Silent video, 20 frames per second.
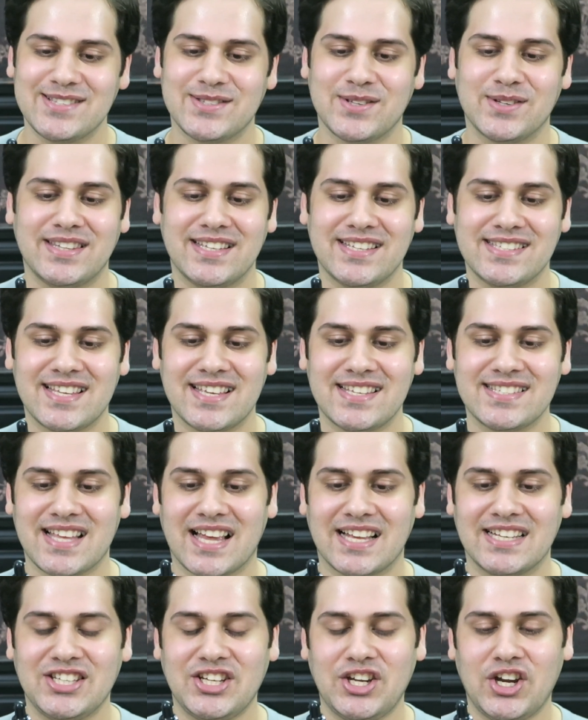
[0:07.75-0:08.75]
So this is
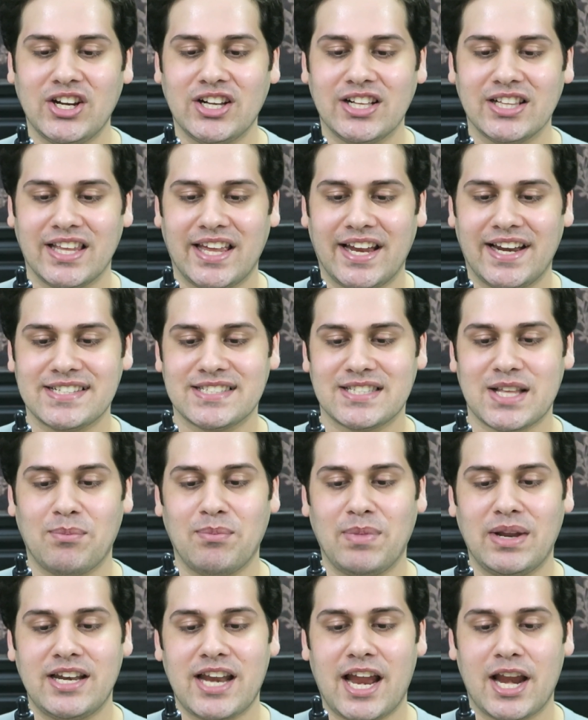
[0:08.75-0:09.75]
Dear Klairs
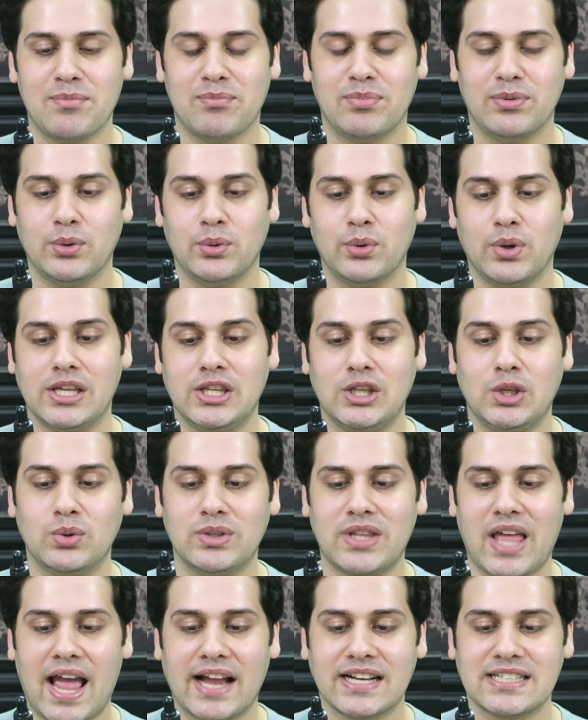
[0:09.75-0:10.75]
Midnight Blue
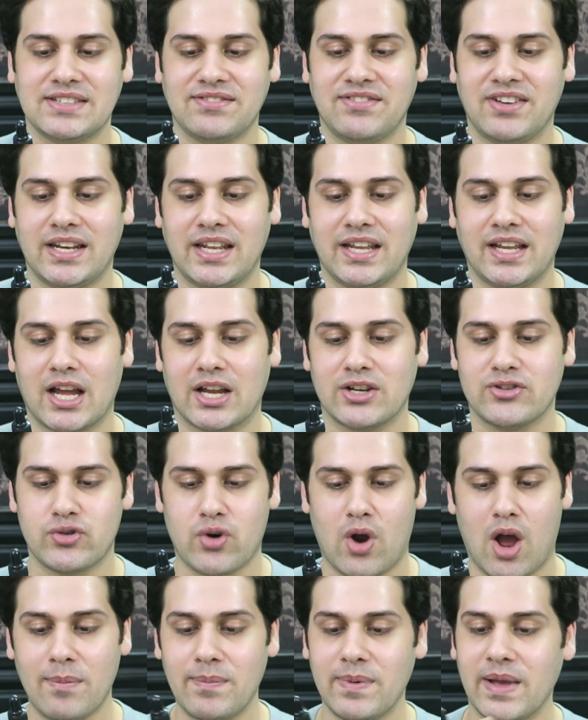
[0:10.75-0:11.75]
Youth Activating
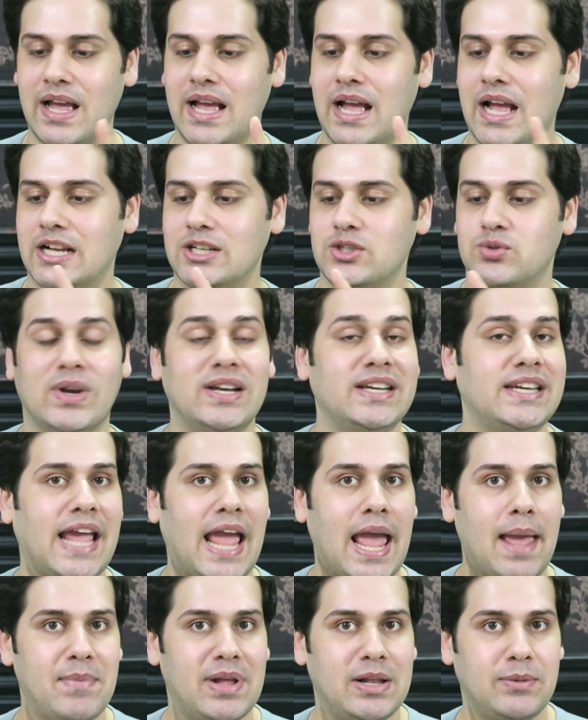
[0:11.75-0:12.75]
Drop,
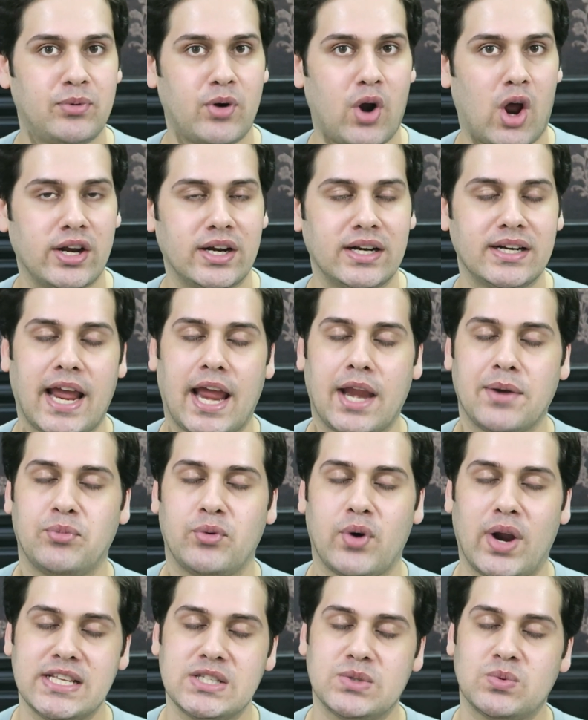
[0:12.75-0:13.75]
20 ml product,
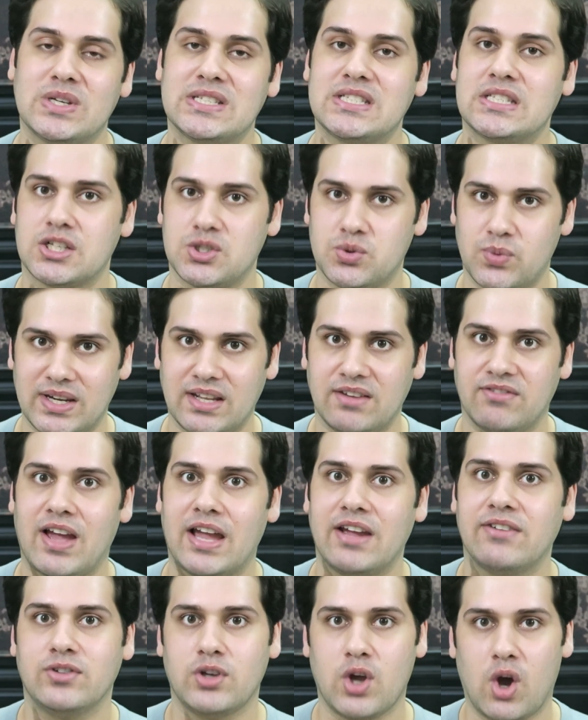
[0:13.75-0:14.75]
and price was
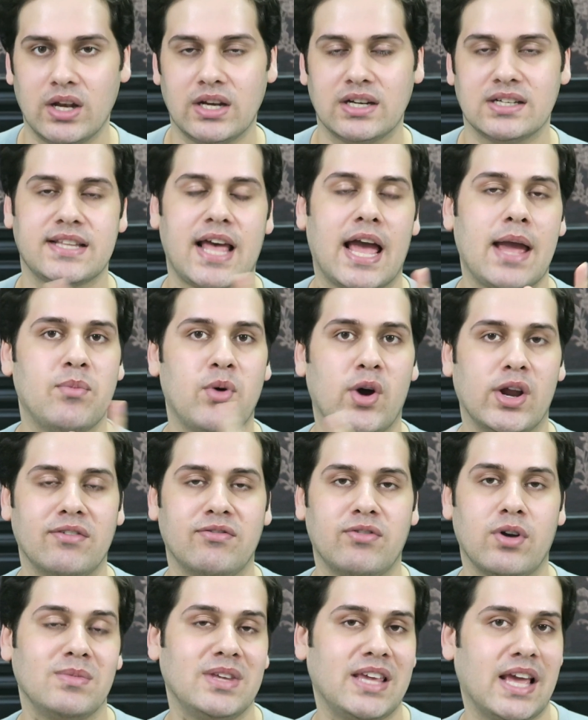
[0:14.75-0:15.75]
$25. I bought
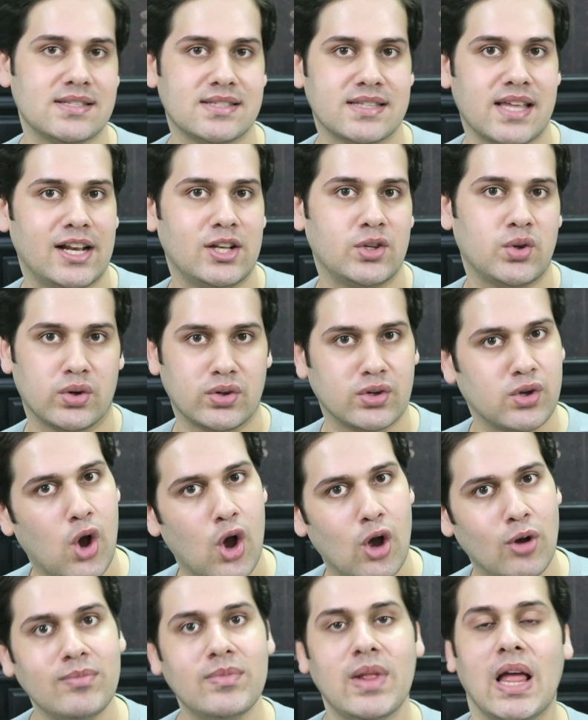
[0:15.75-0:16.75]
it from
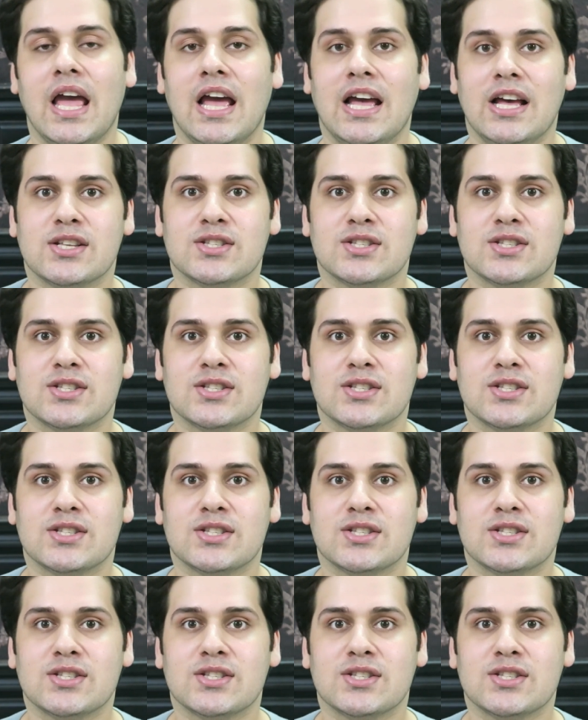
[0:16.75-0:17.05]
yesstyle.com.